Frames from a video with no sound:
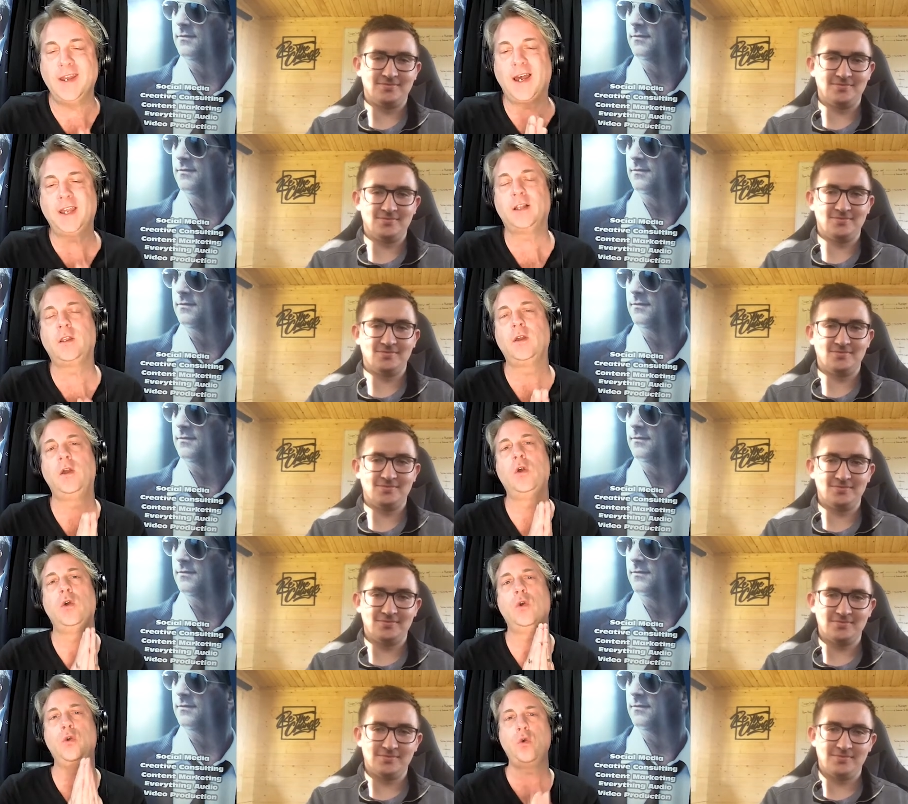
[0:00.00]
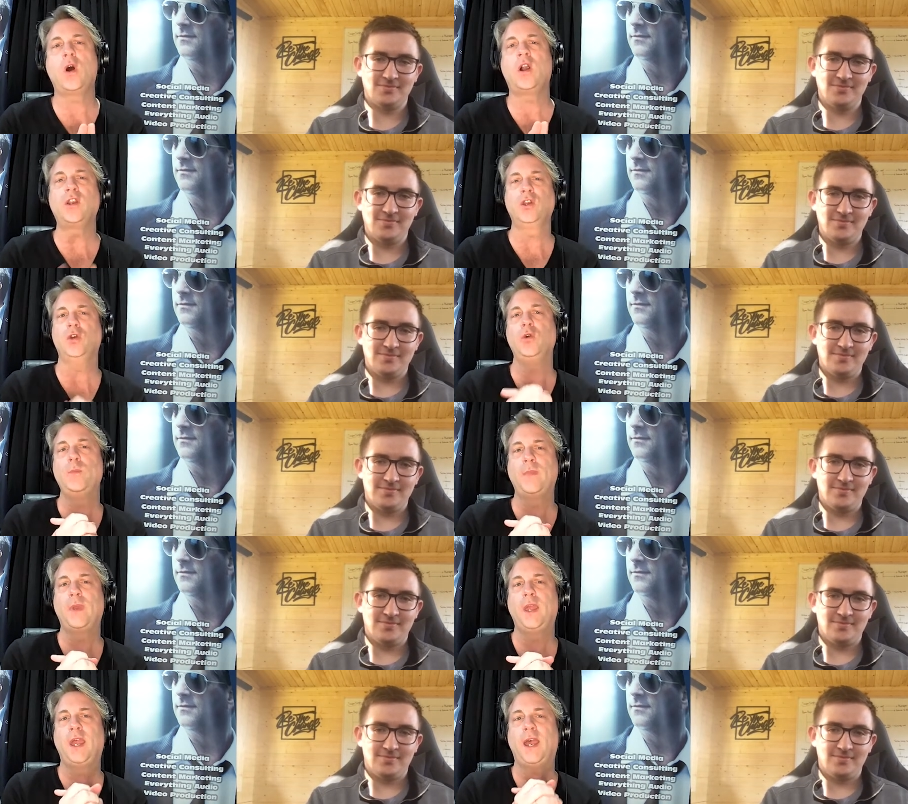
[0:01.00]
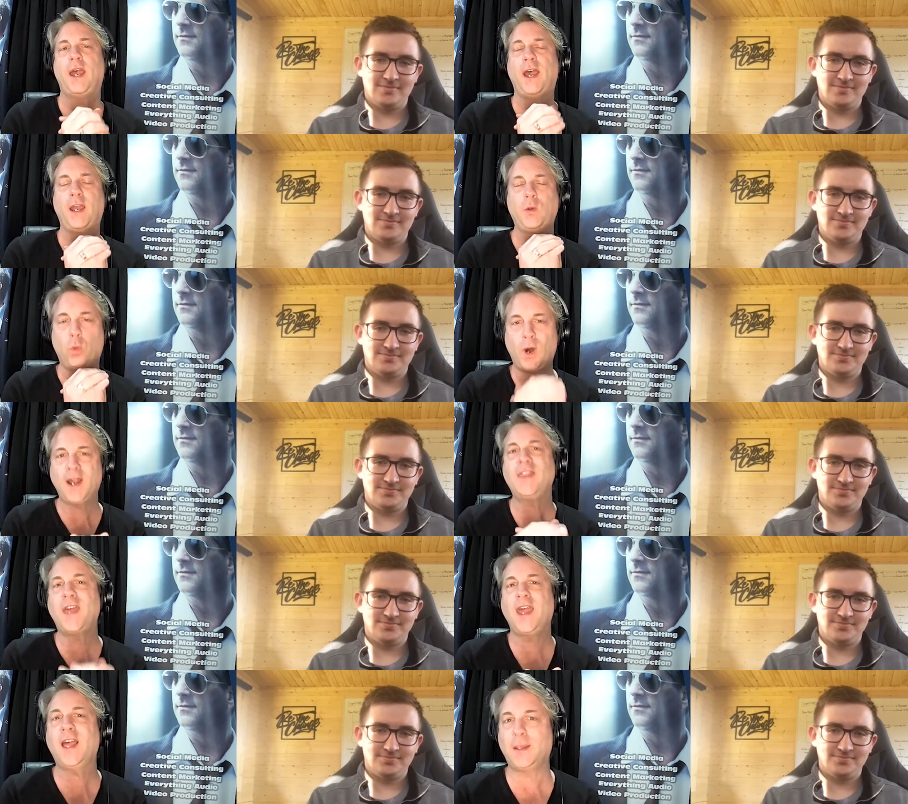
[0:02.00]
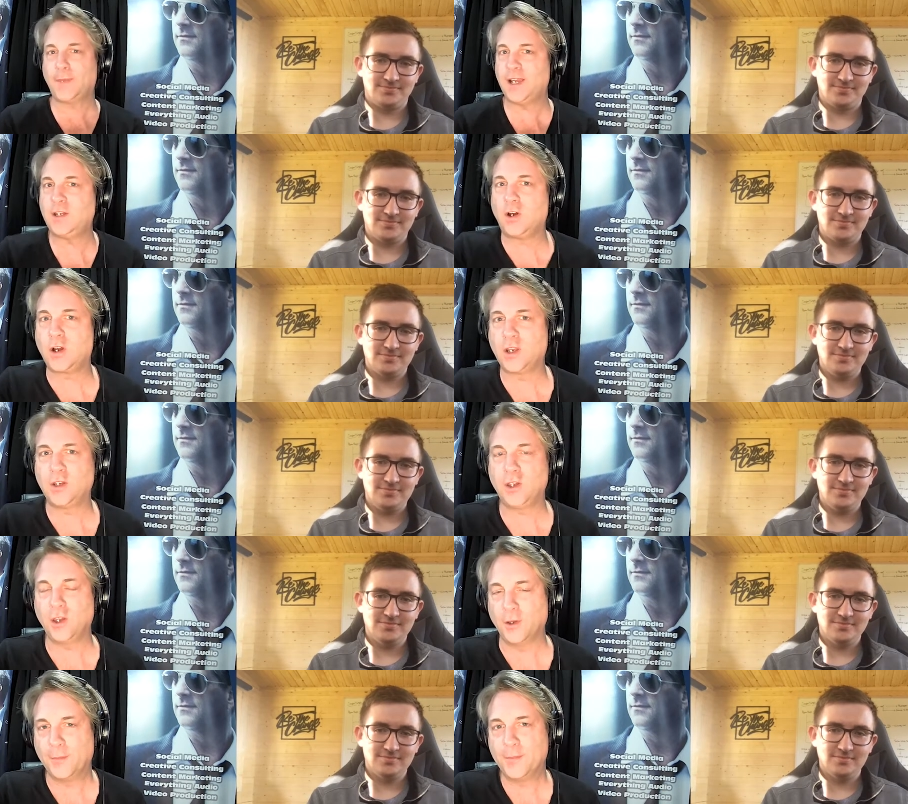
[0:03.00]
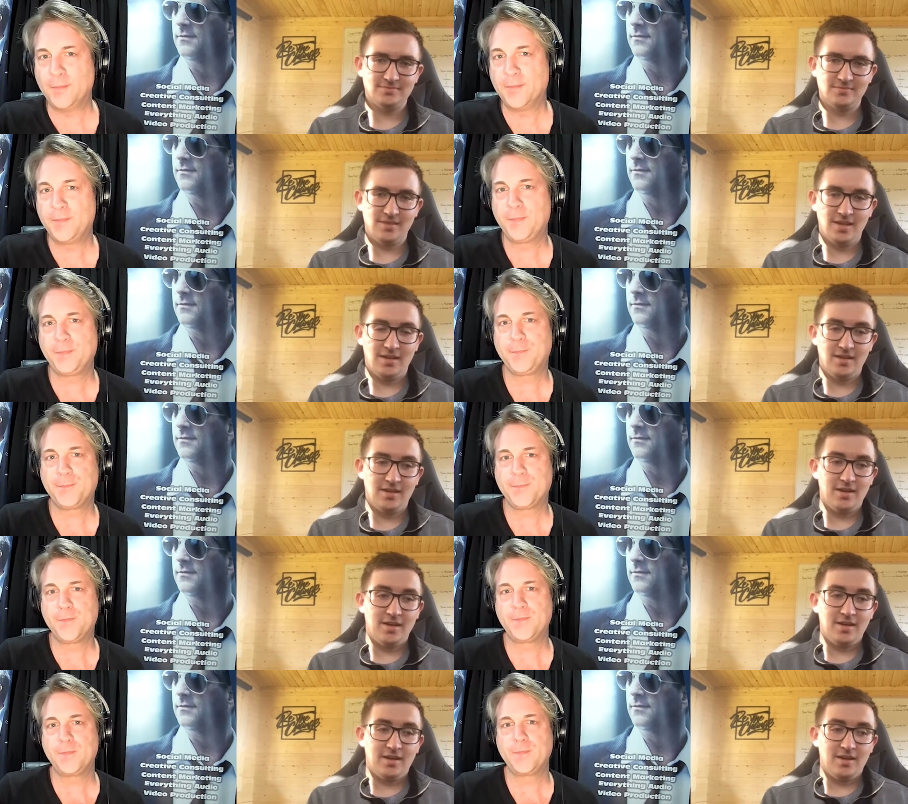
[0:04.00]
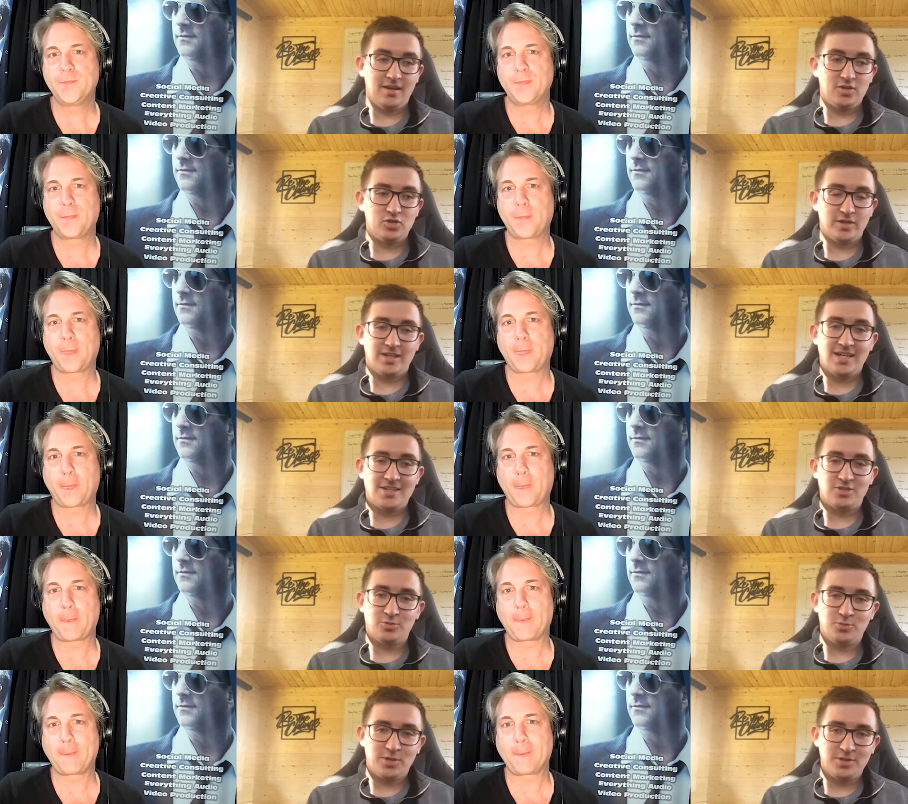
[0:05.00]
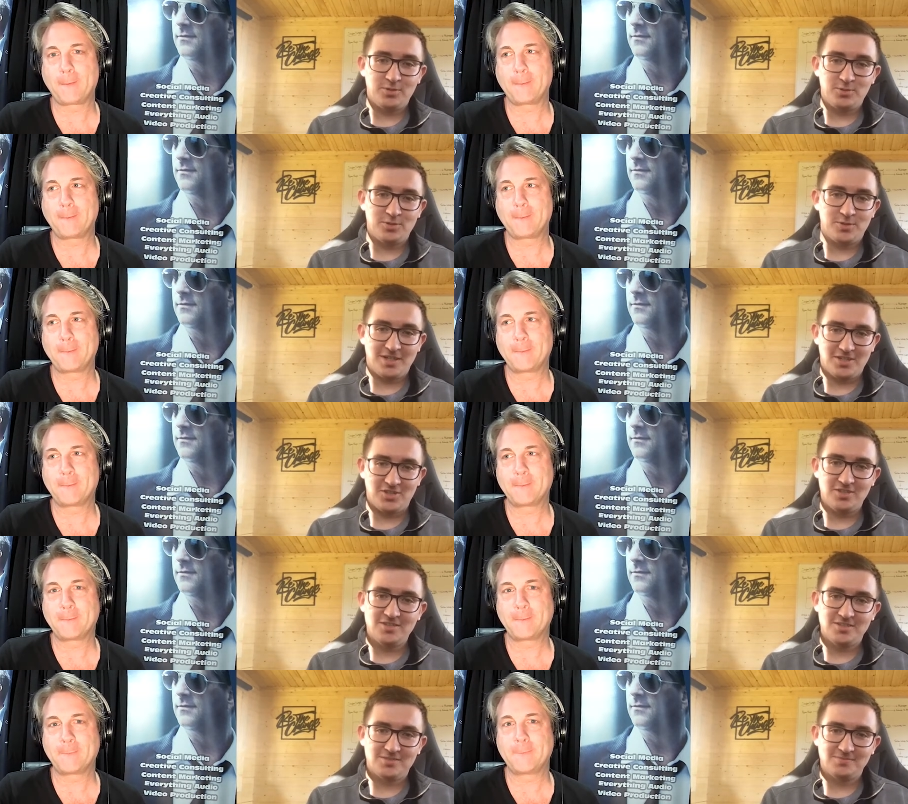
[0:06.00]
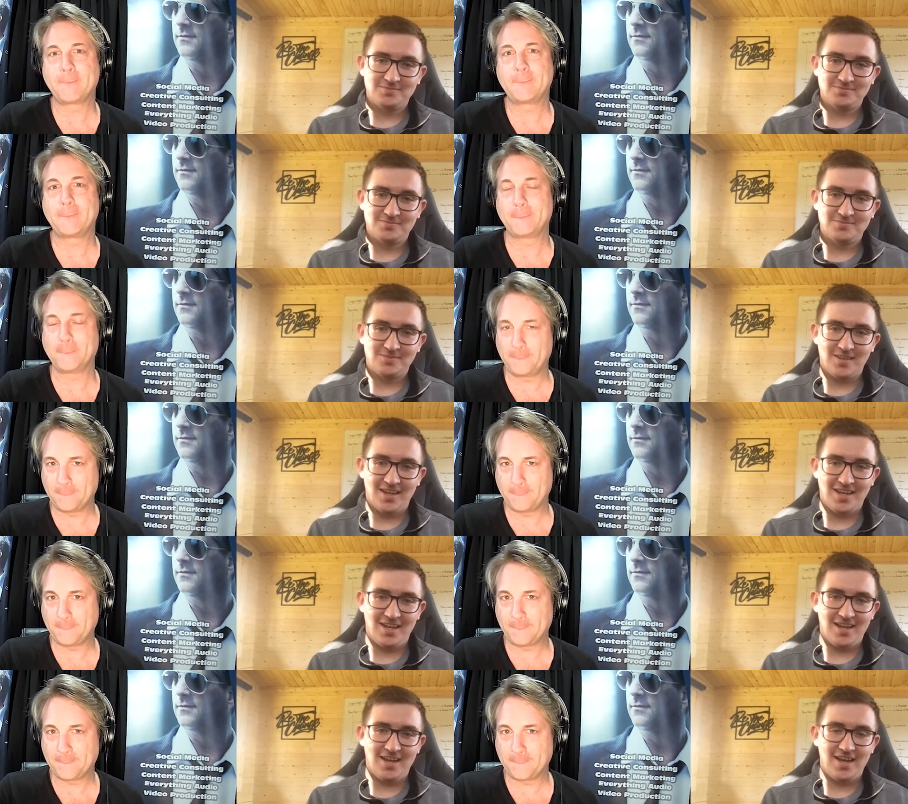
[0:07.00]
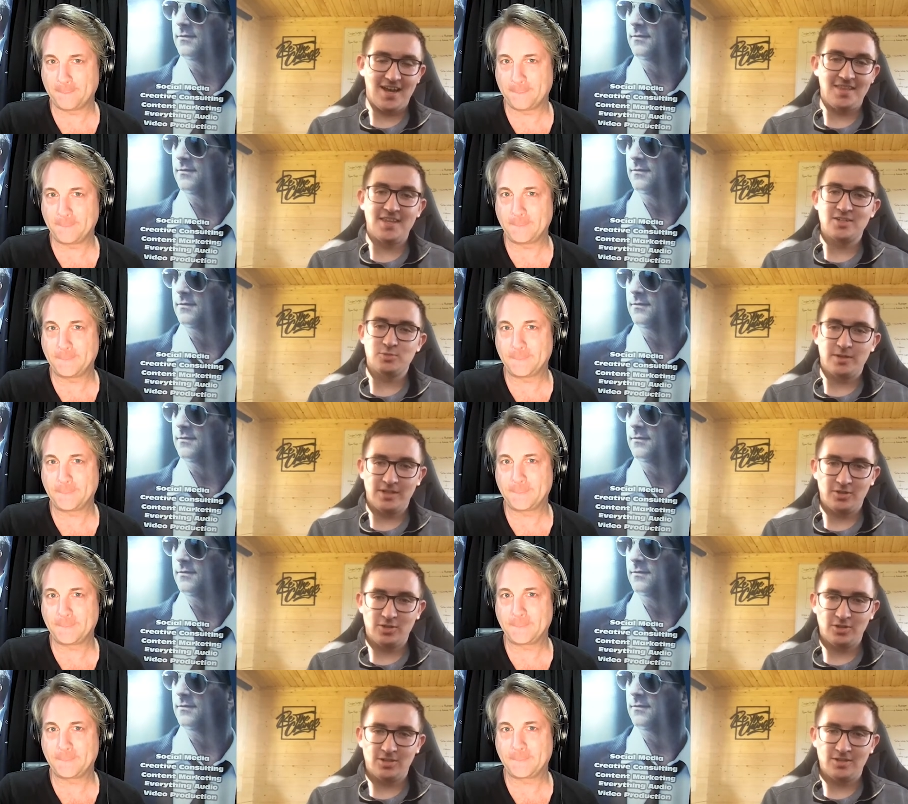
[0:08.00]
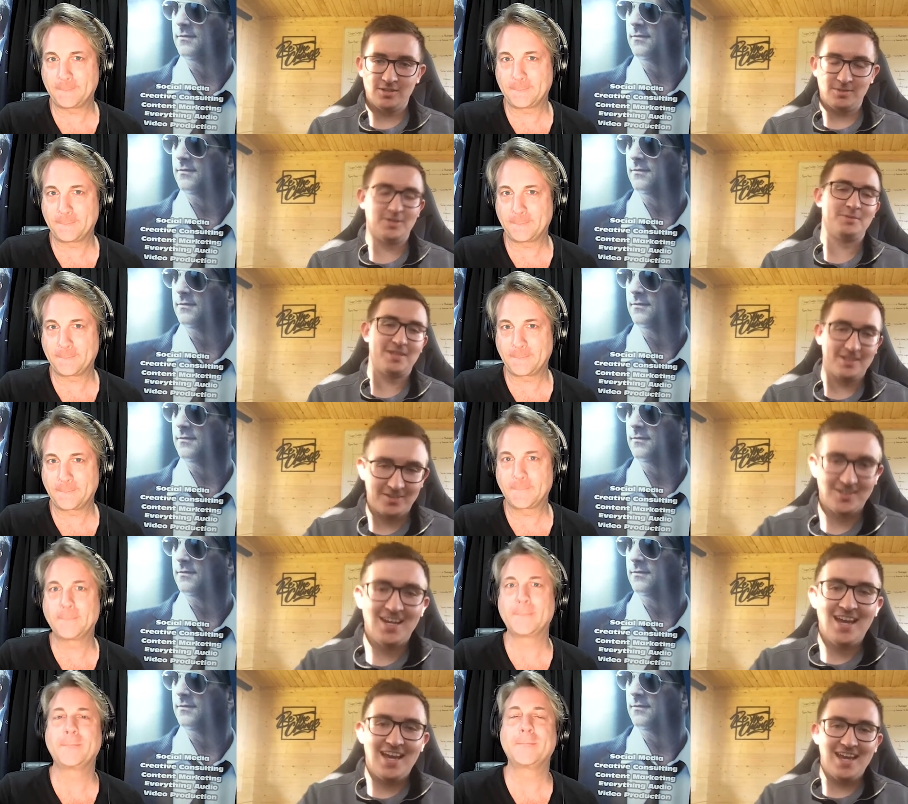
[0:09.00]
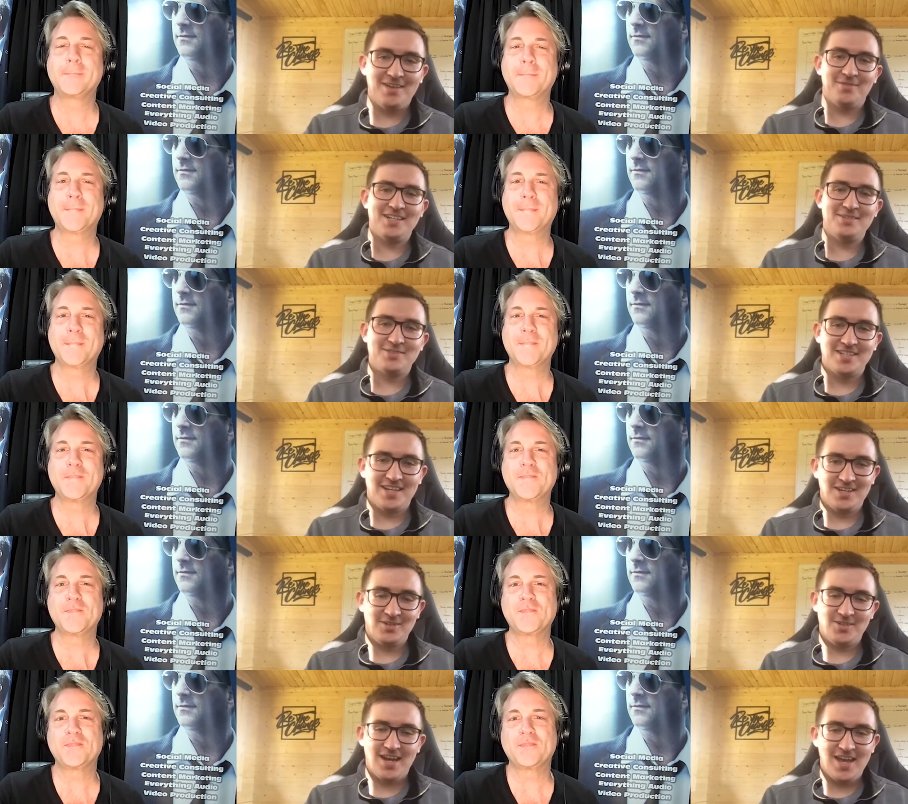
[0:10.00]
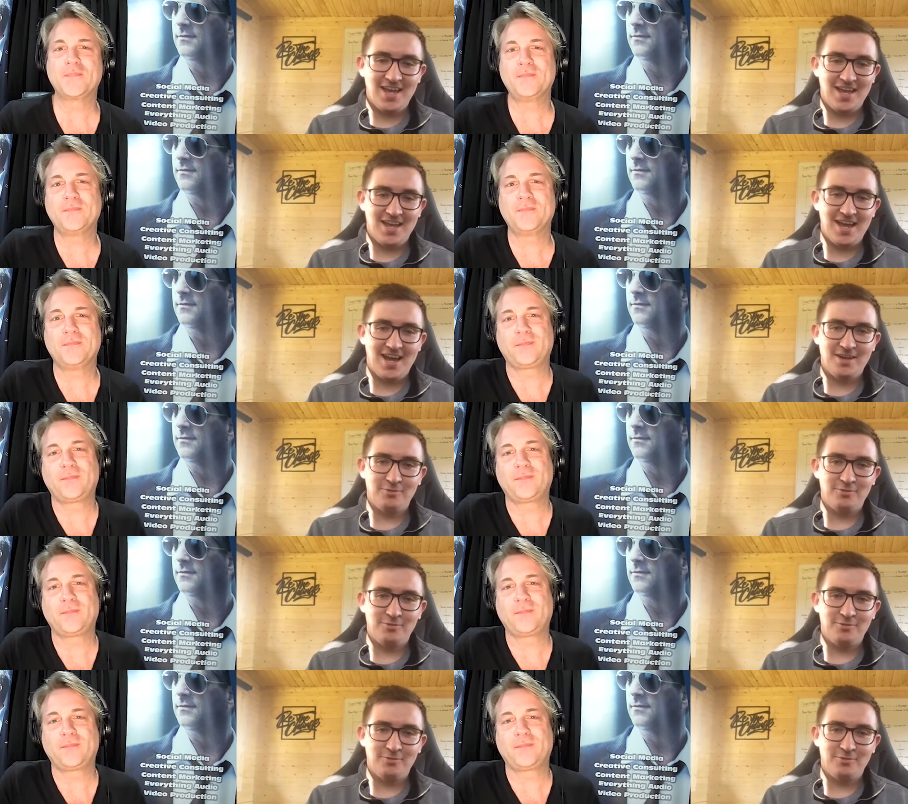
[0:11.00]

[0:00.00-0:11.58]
Speaker 1: Niall, who are you, and why the hell am I talking to you? So I can answer
Speaker 2: one of those questions. Mm-hmm and that's why you're talking to me. No, I'm kidding. Uh, my name is Niall. Uh, I